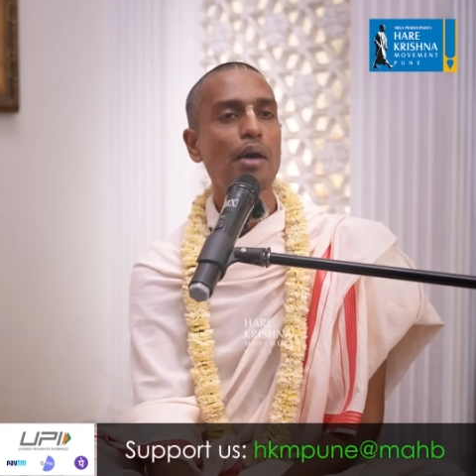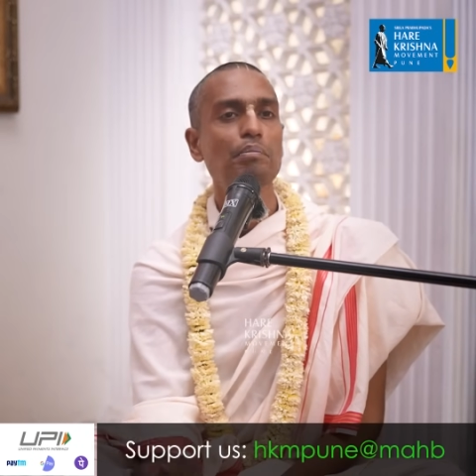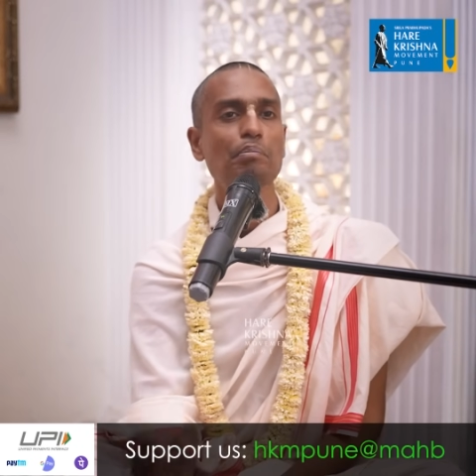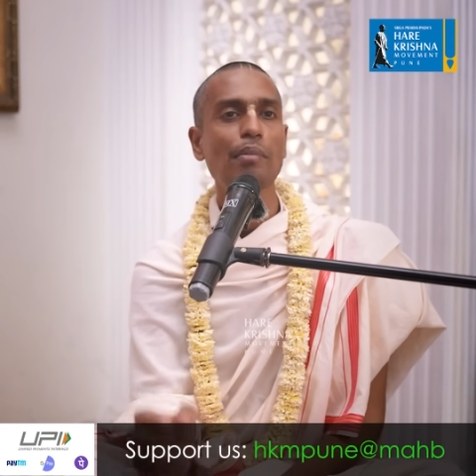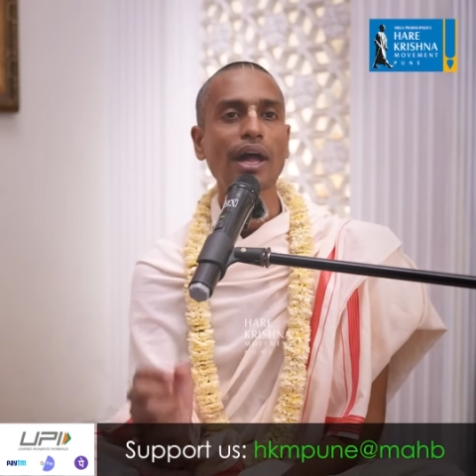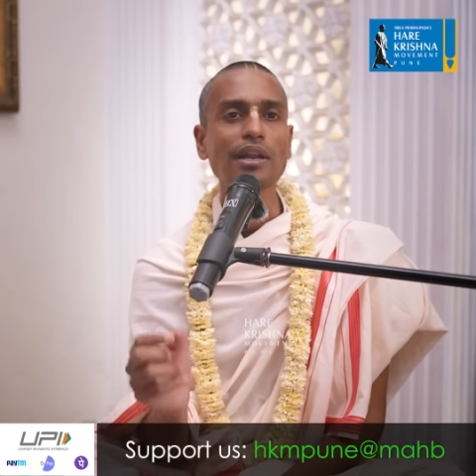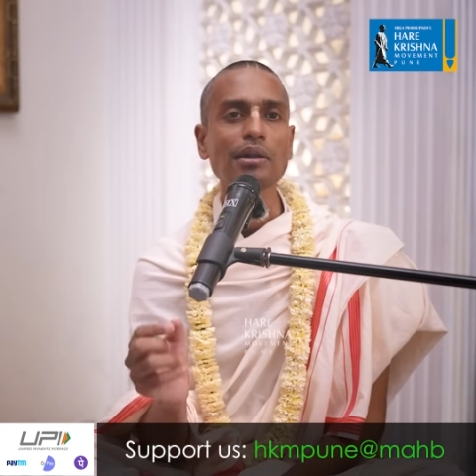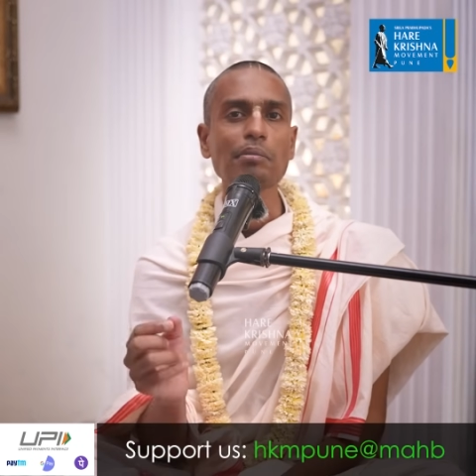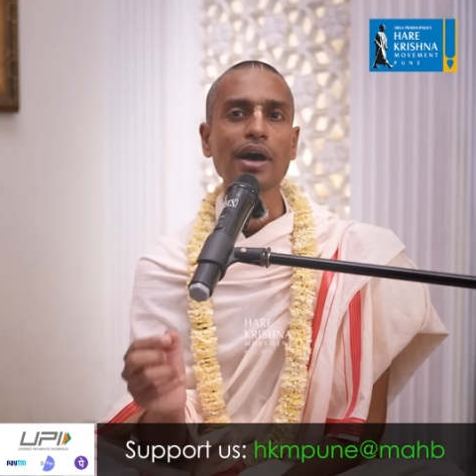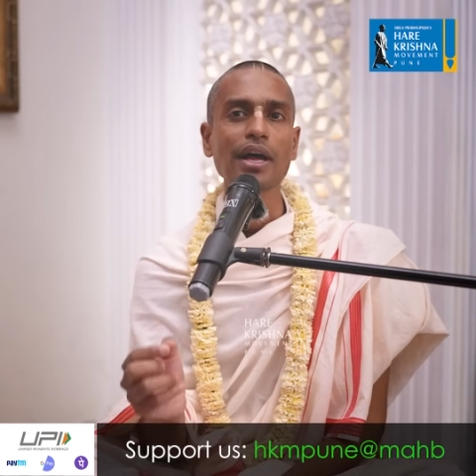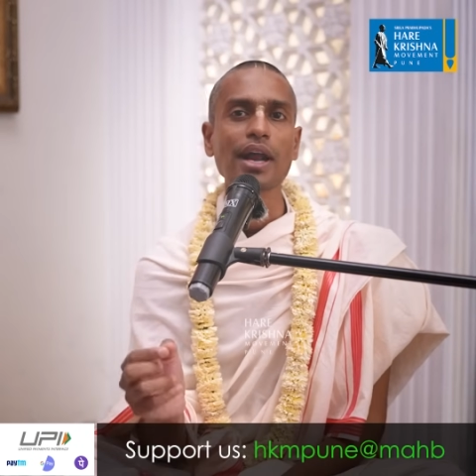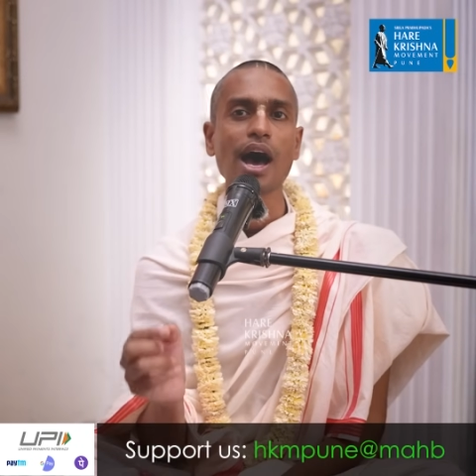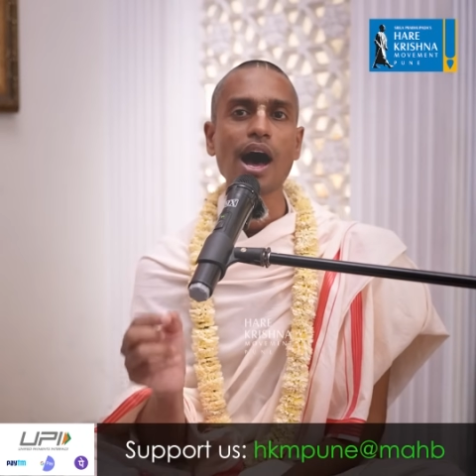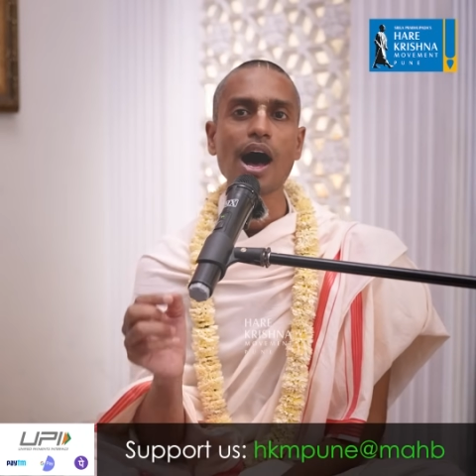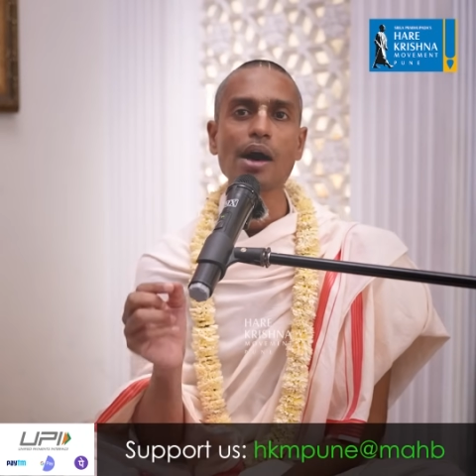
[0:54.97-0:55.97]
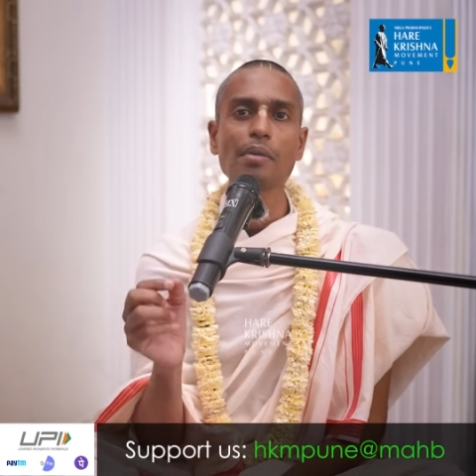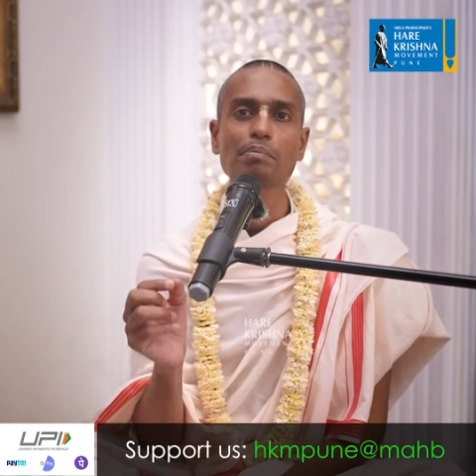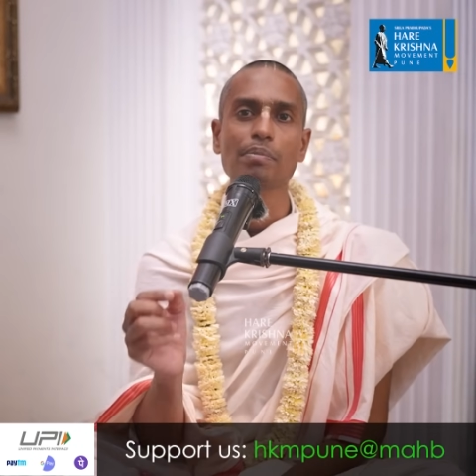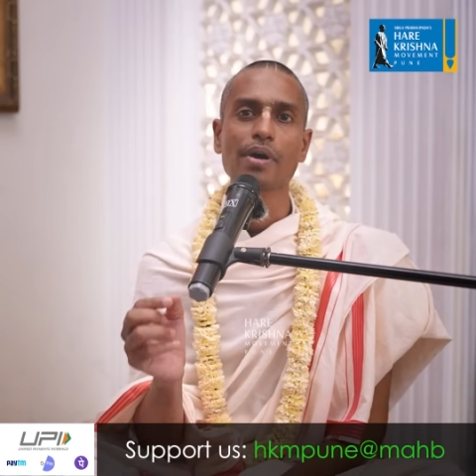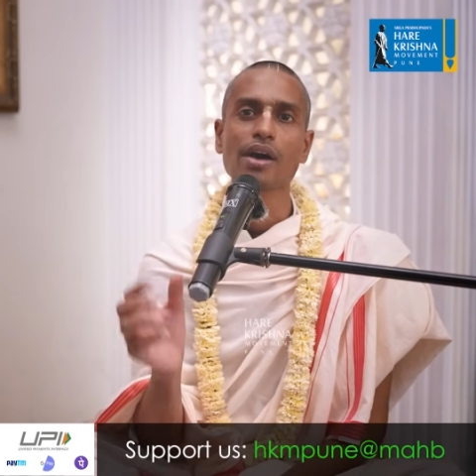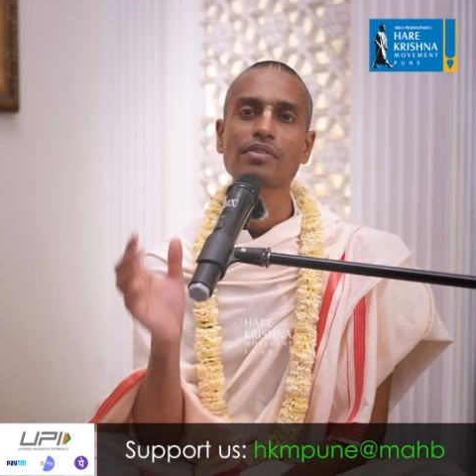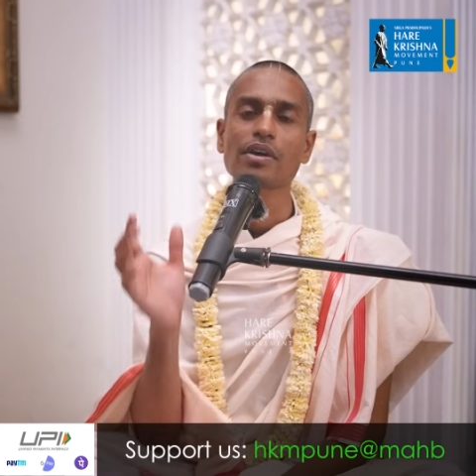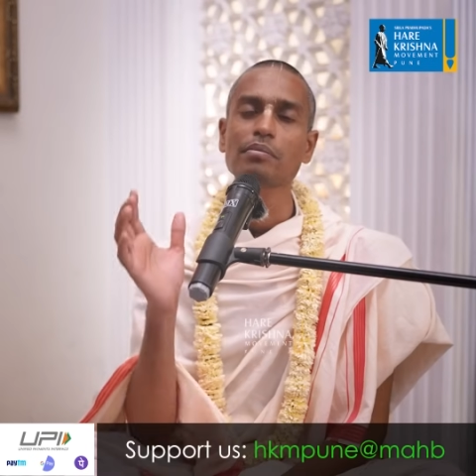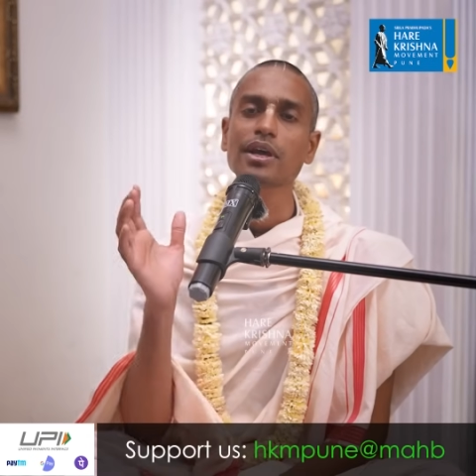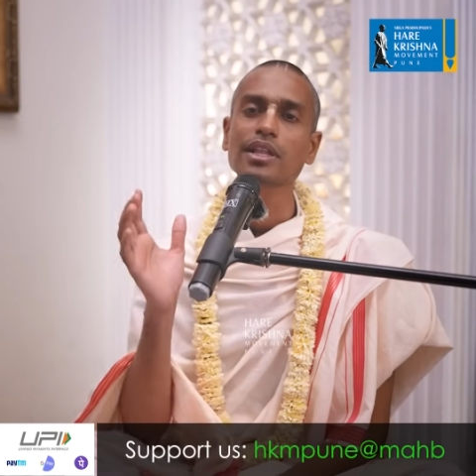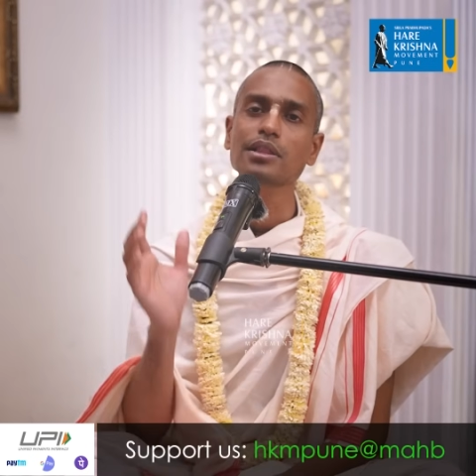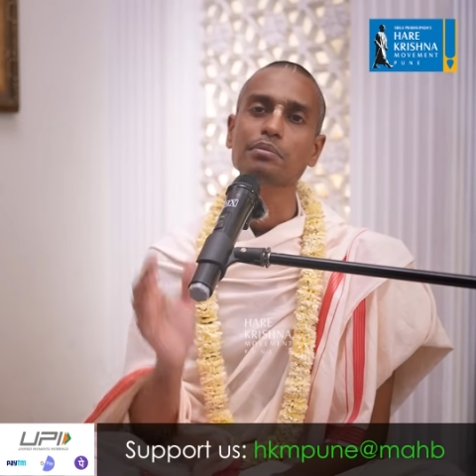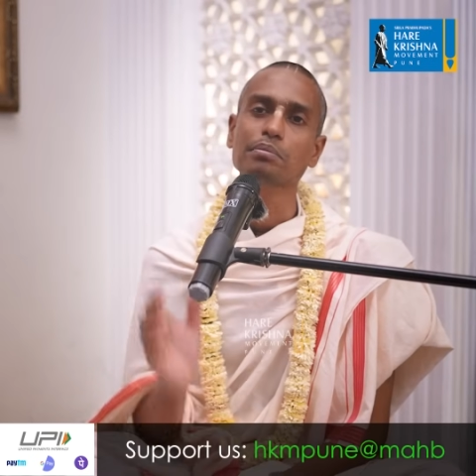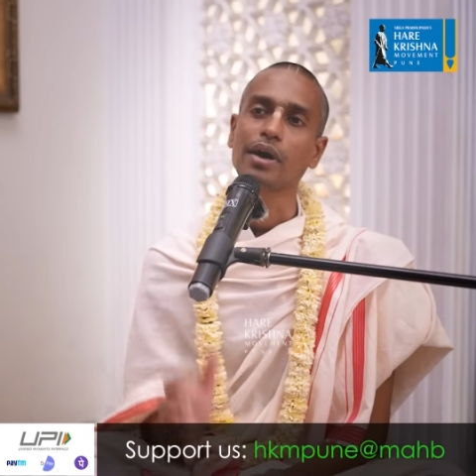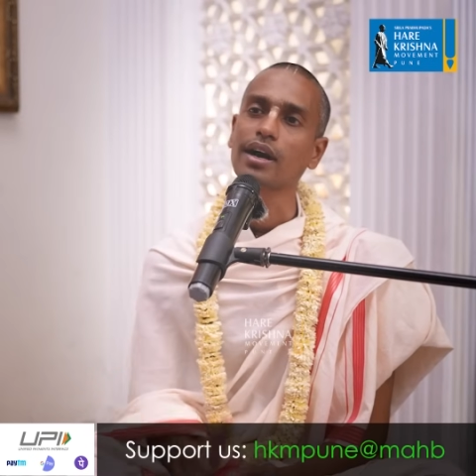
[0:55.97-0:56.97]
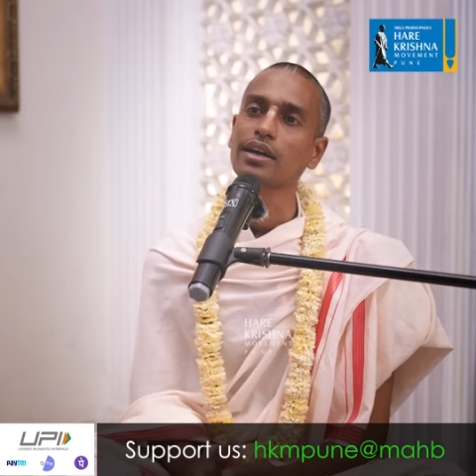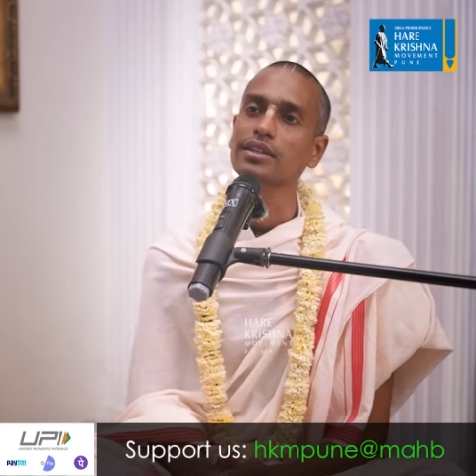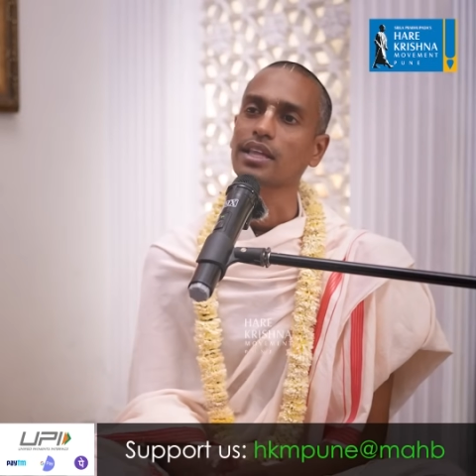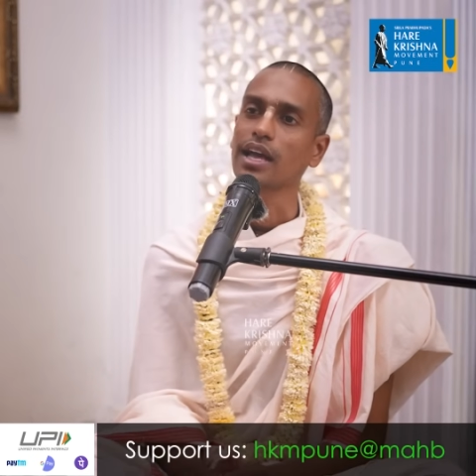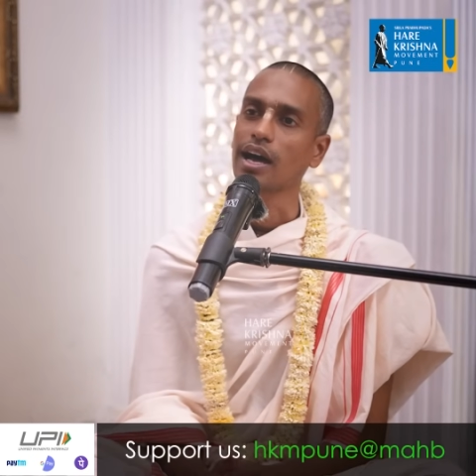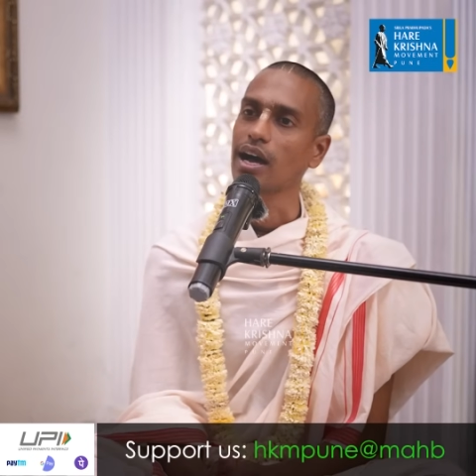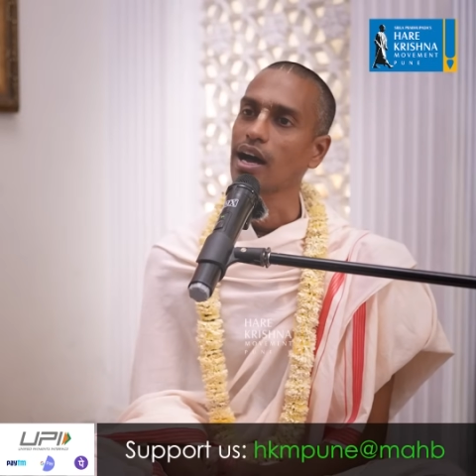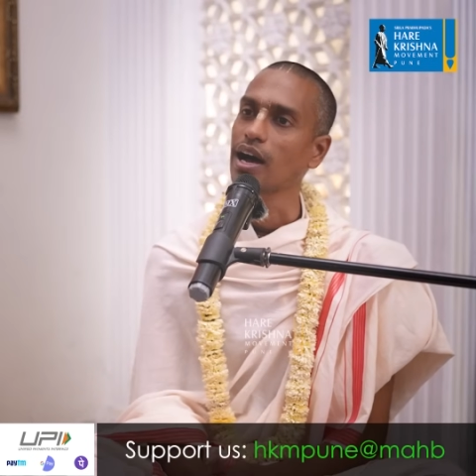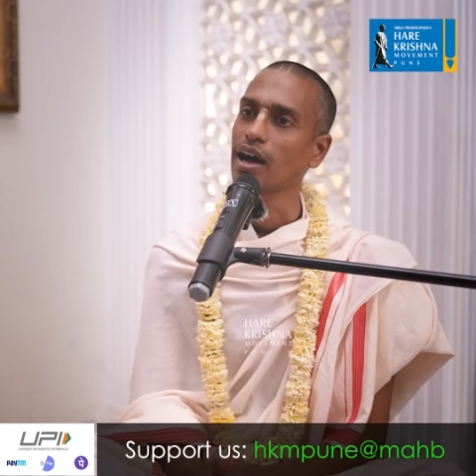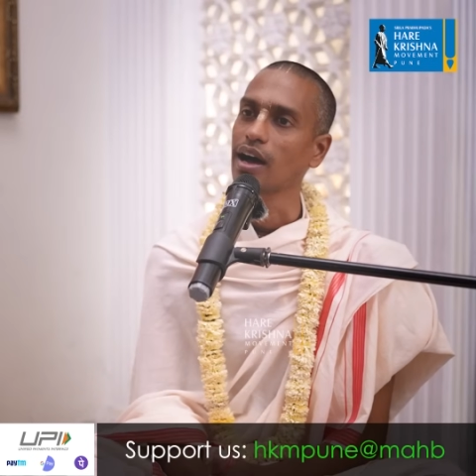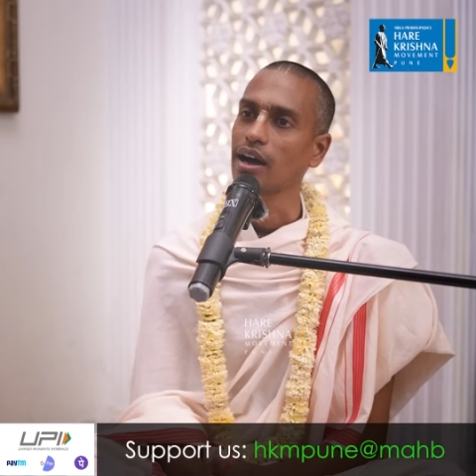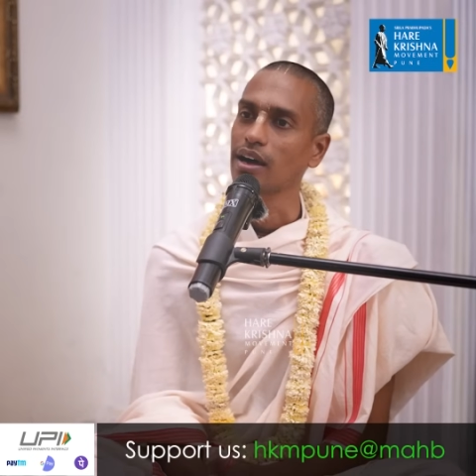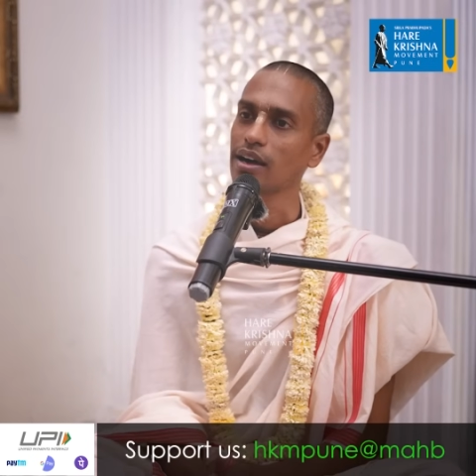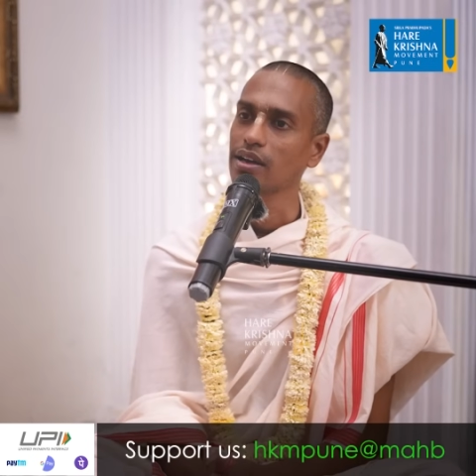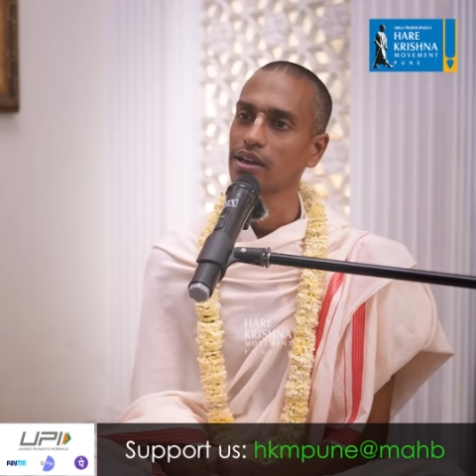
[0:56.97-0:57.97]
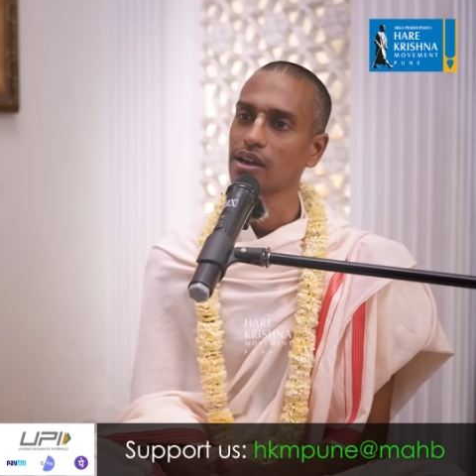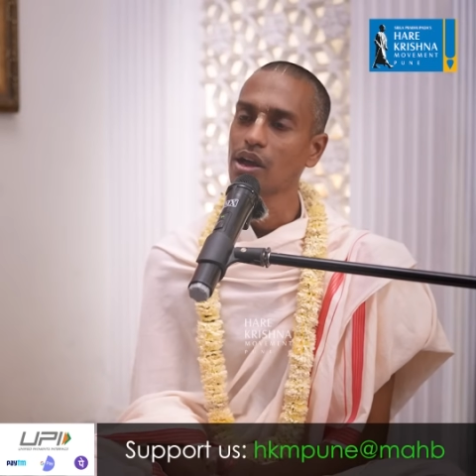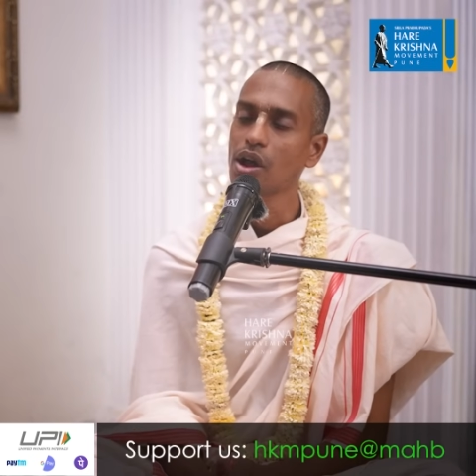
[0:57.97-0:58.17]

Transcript: Manmana bhavamad bhaktaha.